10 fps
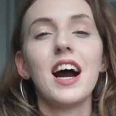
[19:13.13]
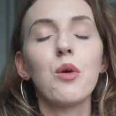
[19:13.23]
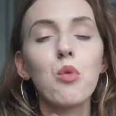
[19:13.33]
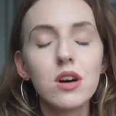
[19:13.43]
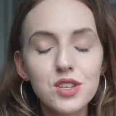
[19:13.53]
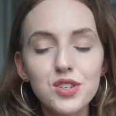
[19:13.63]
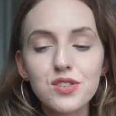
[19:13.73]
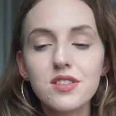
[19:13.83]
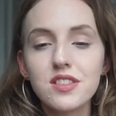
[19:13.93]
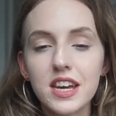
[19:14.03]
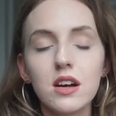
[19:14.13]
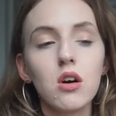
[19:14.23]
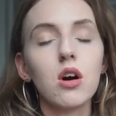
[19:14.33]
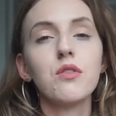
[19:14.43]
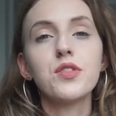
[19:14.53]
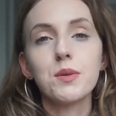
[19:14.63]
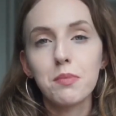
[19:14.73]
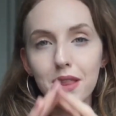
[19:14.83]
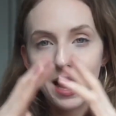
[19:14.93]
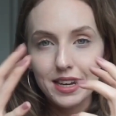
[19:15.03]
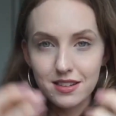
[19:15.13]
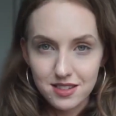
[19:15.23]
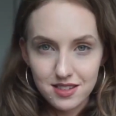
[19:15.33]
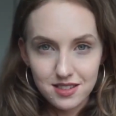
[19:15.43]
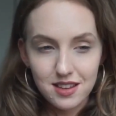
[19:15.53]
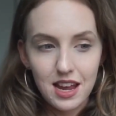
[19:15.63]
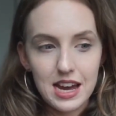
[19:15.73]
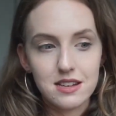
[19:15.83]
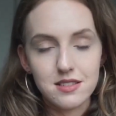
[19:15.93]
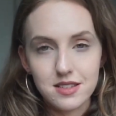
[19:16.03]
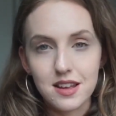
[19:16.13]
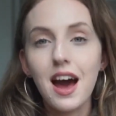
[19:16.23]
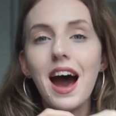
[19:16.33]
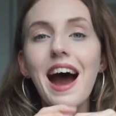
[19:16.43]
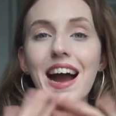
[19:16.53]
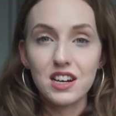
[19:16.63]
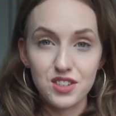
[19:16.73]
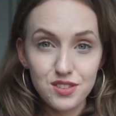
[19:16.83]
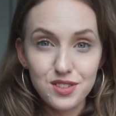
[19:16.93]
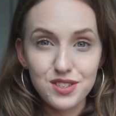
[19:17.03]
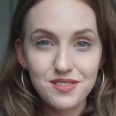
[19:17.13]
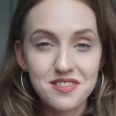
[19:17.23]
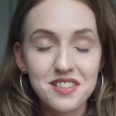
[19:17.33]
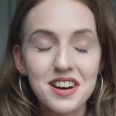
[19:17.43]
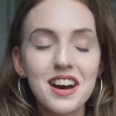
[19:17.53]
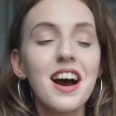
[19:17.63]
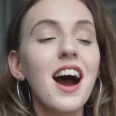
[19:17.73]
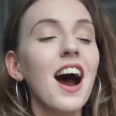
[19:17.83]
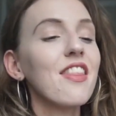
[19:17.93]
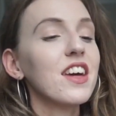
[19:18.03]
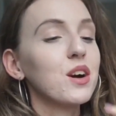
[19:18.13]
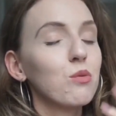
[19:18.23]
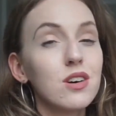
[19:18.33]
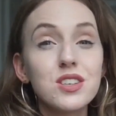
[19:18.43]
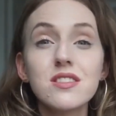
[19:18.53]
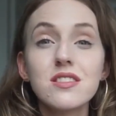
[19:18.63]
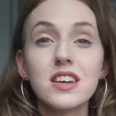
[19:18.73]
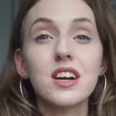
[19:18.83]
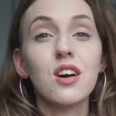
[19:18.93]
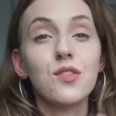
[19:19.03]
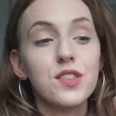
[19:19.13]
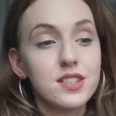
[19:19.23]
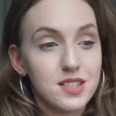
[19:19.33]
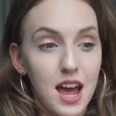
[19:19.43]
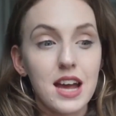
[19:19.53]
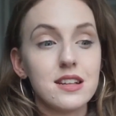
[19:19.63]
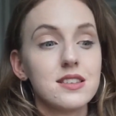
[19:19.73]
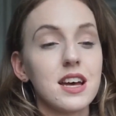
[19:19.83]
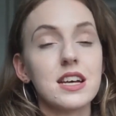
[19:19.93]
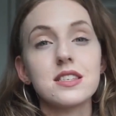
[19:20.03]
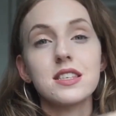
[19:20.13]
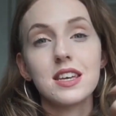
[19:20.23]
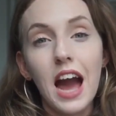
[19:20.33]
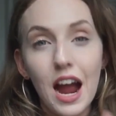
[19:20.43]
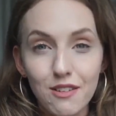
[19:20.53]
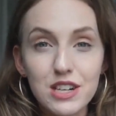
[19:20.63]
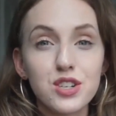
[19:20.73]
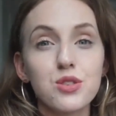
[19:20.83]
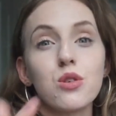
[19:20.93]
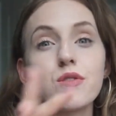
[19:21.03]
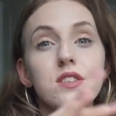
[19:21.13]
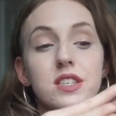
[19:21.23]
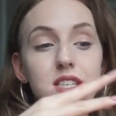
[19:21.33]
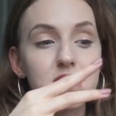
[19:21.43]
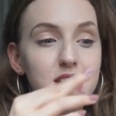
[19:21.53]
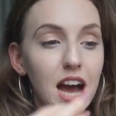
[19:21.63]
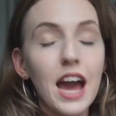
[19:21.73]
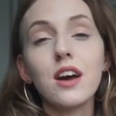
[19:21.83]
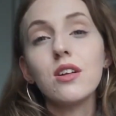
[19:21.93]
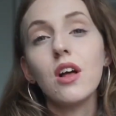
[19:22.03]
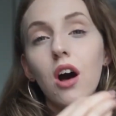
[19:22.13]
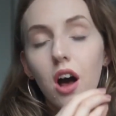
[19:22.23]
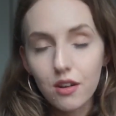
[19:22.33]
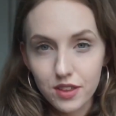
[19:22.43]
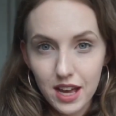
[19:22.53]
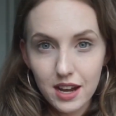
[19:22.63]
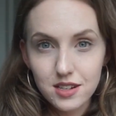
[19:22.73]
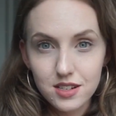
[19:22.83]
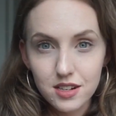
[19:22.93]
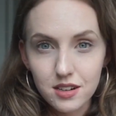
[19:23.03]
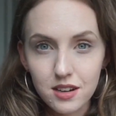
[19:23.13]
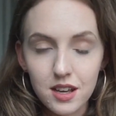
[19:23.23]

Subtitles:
I want you to think of the planets as actors, and then I want you to think of the signs as the character or the style of the actor,